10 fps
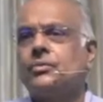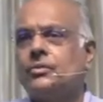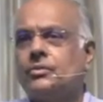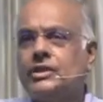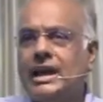
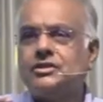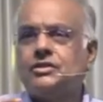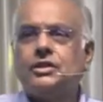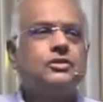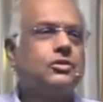That's the
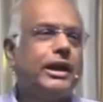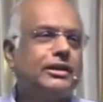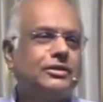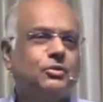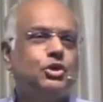
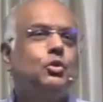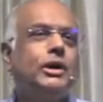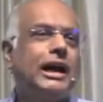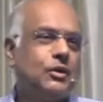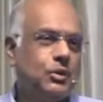strength you and
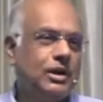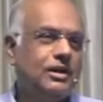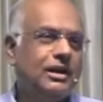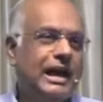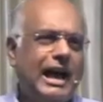I will
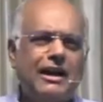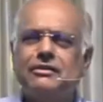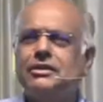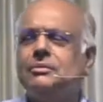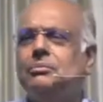have
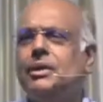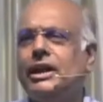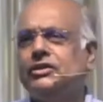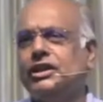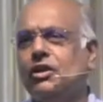a
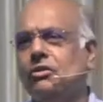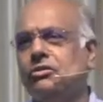blessing of.